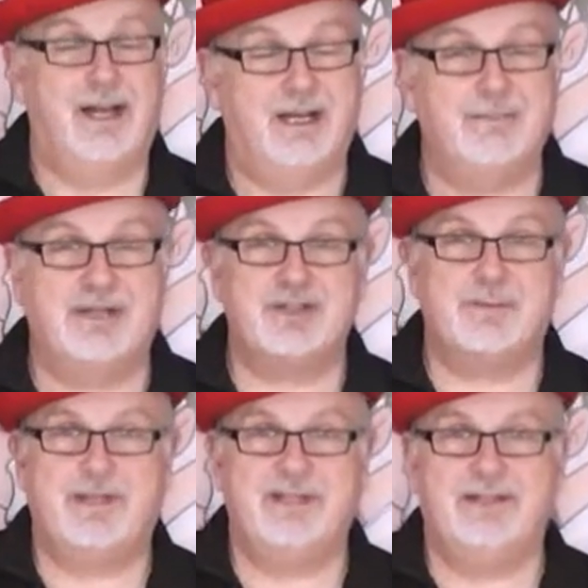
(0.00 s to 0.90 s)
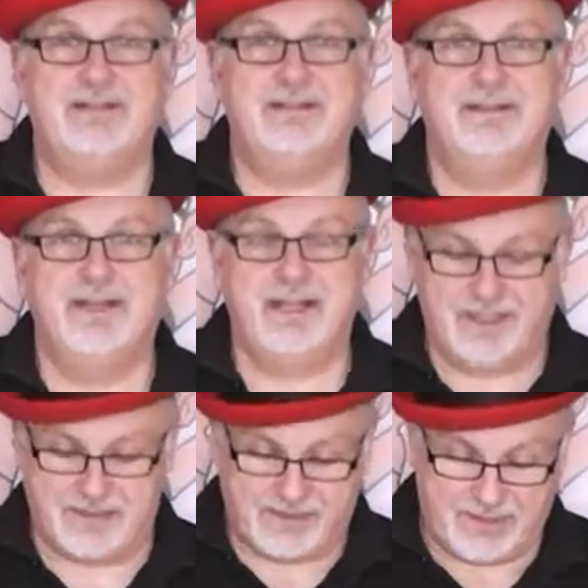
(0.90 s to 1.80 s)
I'm Magic Peter,
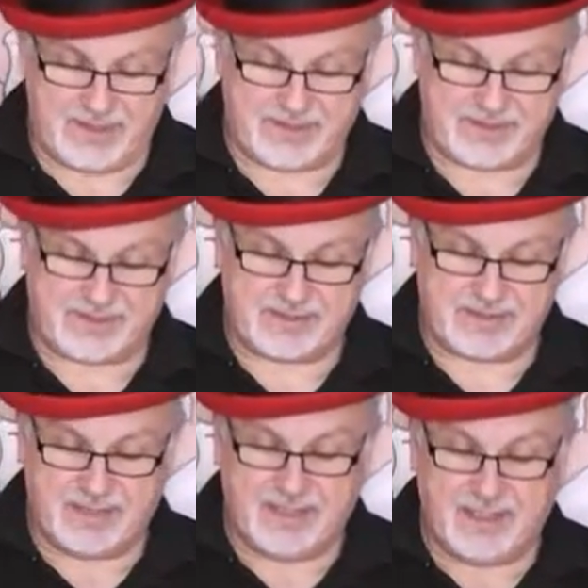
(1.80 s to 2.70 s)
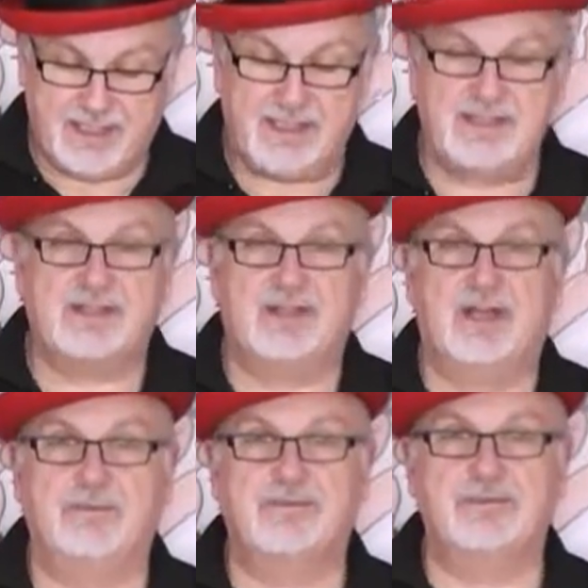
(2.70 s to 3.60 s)
and this is the
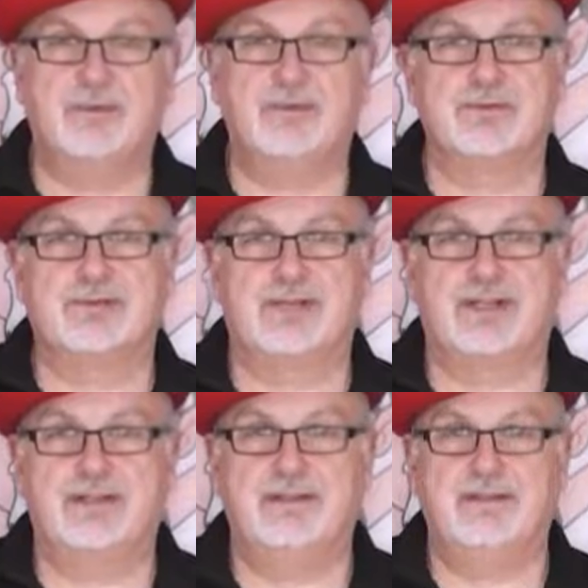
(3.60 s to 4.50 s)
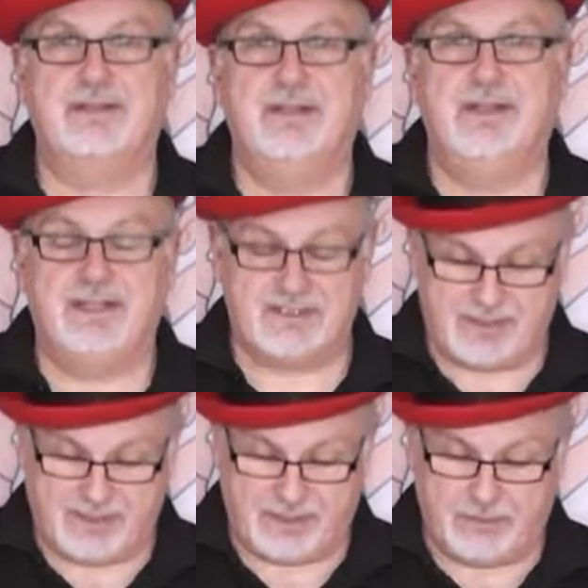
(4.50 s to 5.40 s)
cups and balls trick. It's
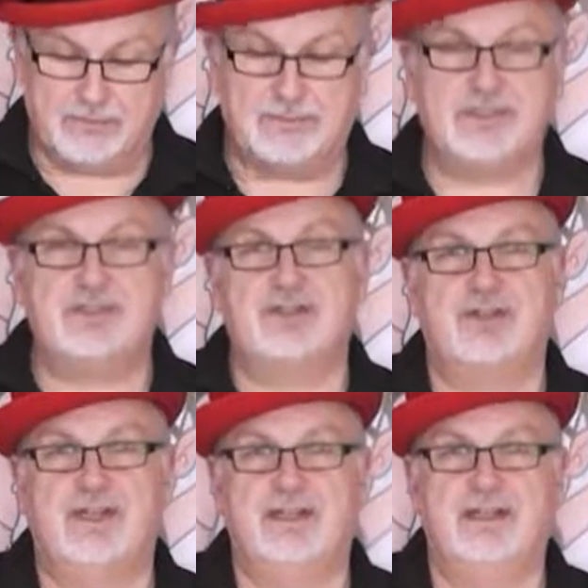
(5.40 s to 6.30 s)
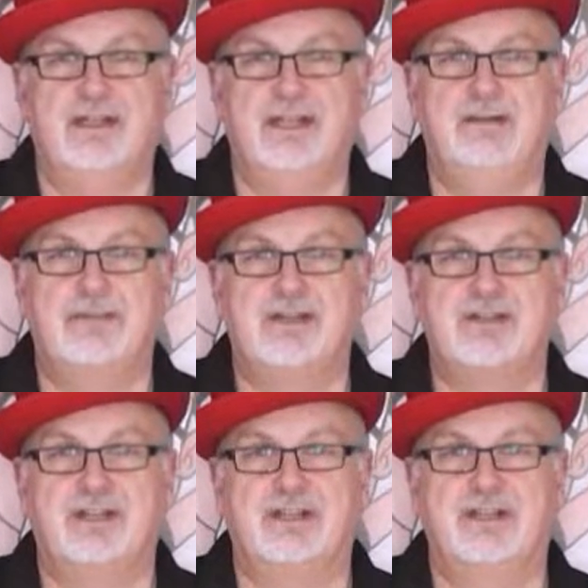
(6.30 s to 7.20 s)
the oldest trick in
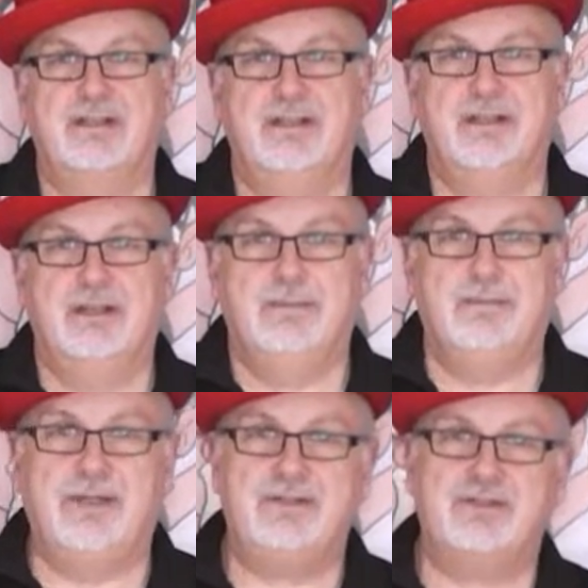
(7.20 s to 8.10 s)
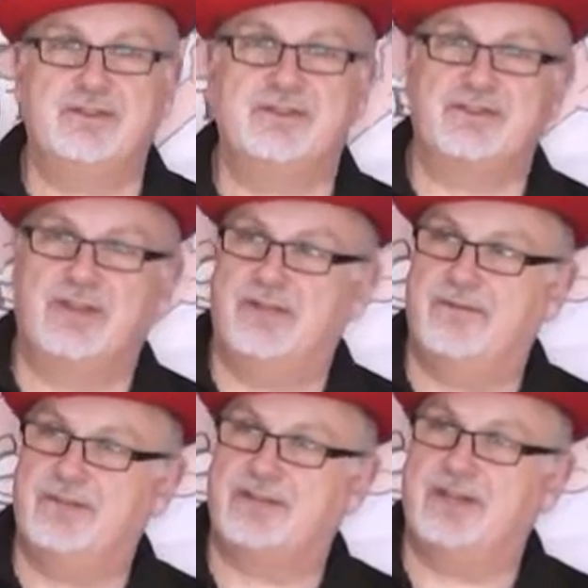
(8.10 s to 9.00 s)
magic. Pictures of
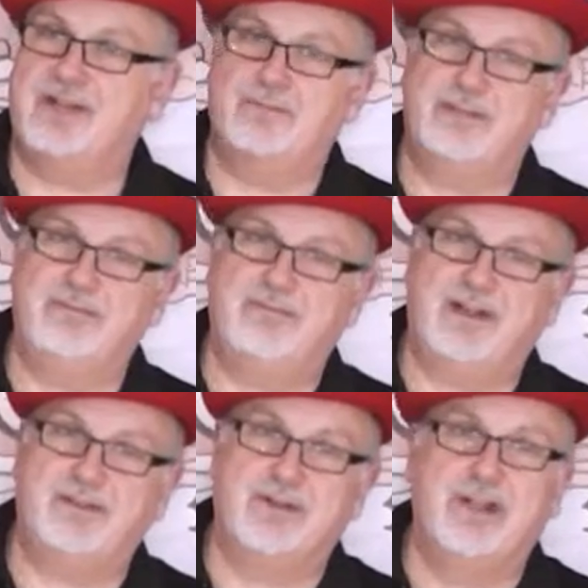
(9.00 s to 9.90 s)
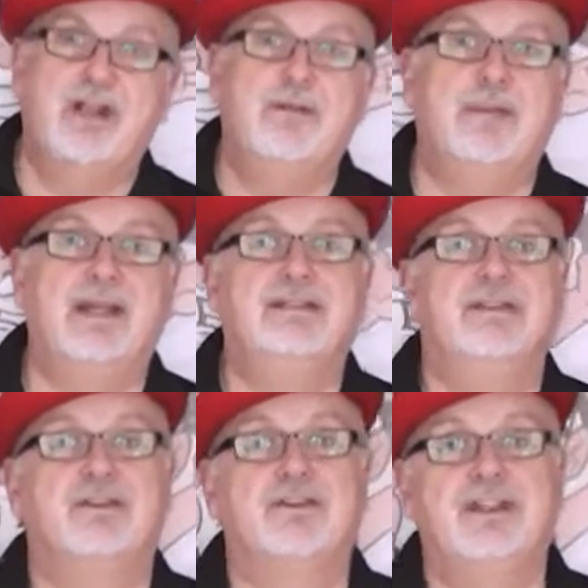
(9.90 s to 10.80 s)
this trick have been found
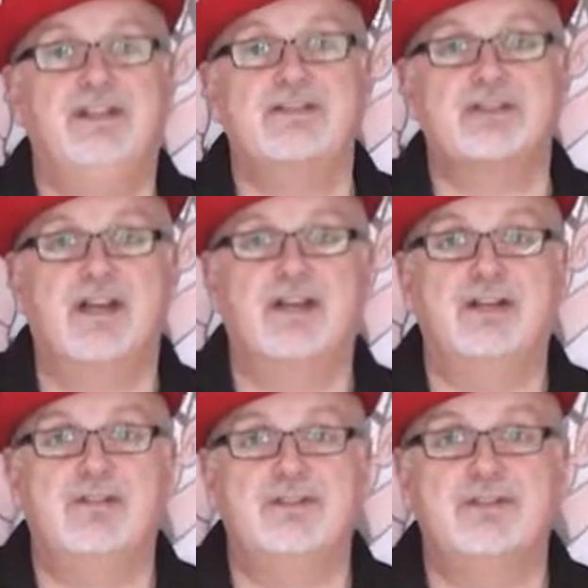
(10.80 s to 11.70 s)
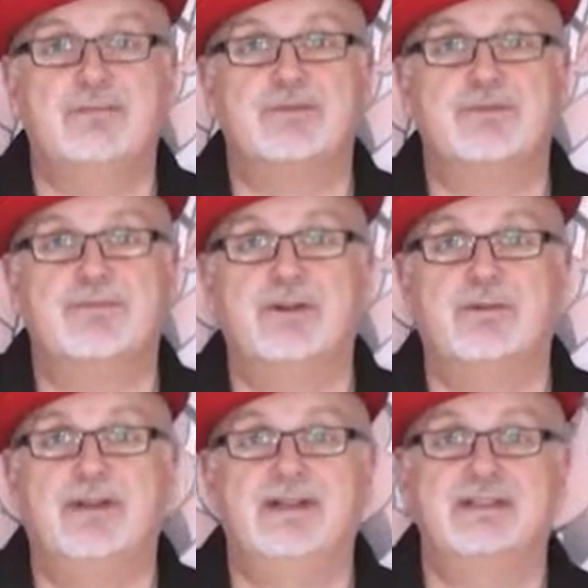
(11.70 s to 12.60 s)
painted on the inside of Egyptian
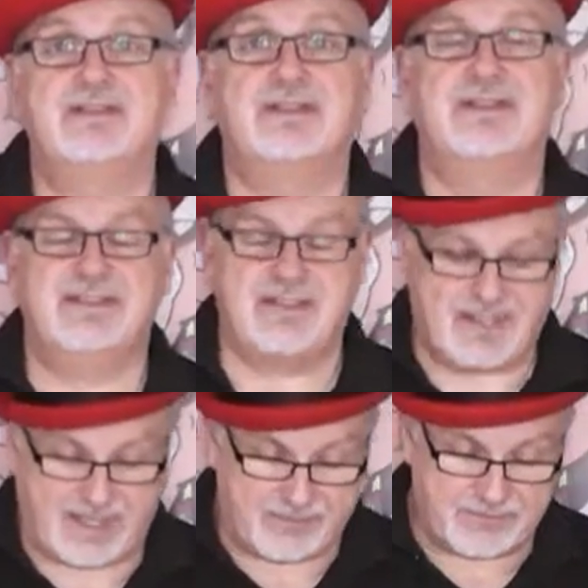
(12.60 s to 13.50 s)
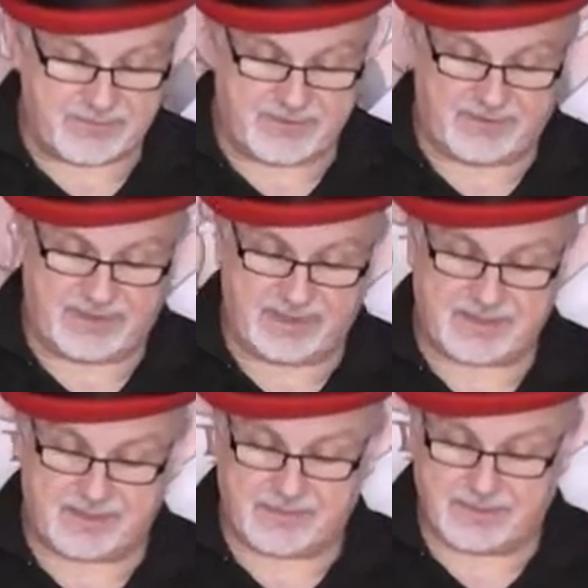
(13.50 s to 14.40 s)
pyramids. It's thousands of years
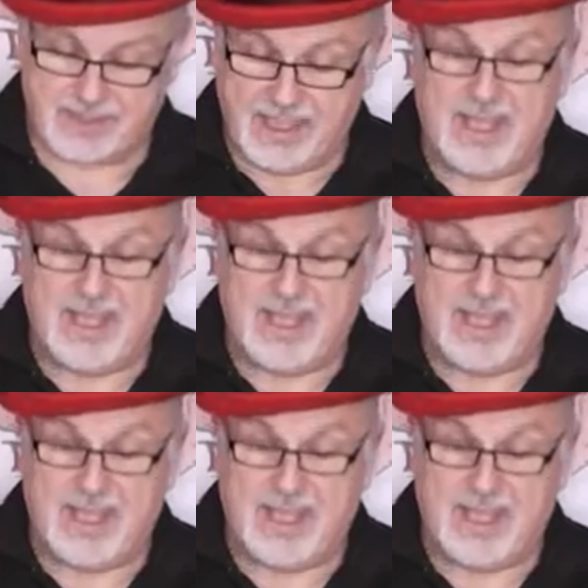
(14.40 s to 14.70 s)
old.